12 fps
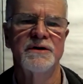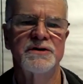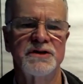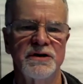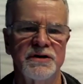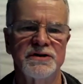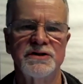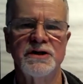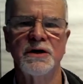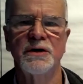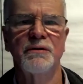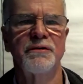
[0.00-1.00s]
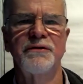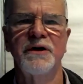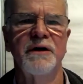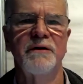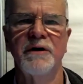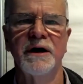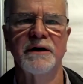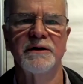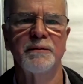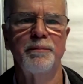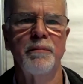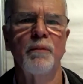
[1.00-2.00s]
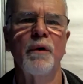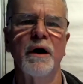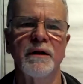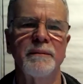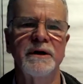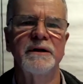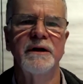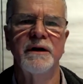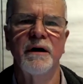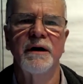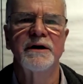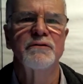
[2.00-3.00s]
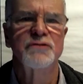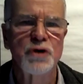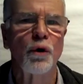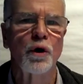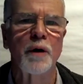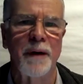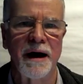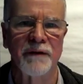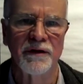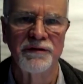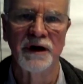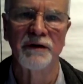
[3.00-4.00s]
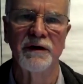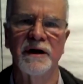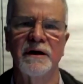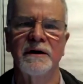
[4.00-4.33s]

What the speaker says: So there's no theory well, I mean, I don't talk about the theory.